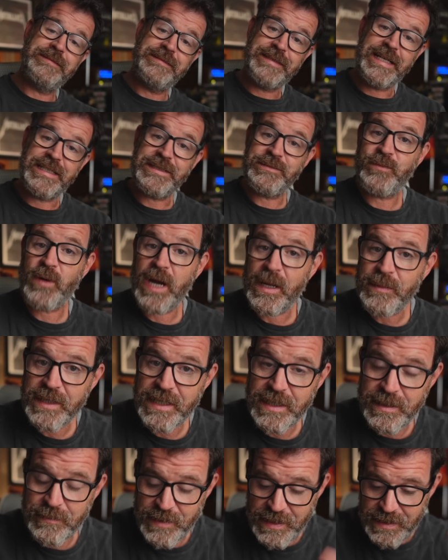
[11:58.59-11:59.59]
that's probably
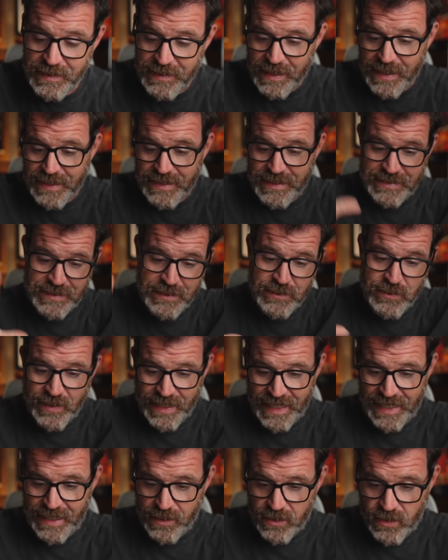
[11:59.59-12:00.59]
gonna be in like a little
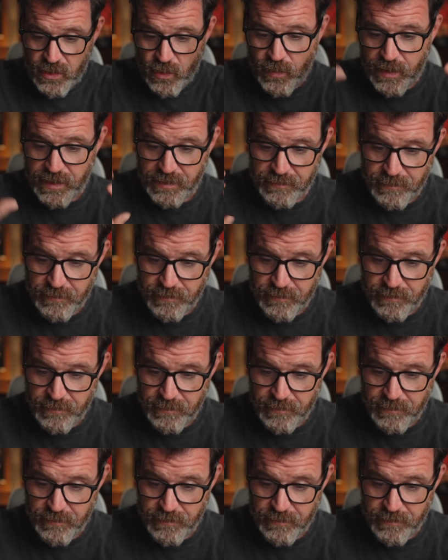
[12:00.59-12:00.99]
anechoic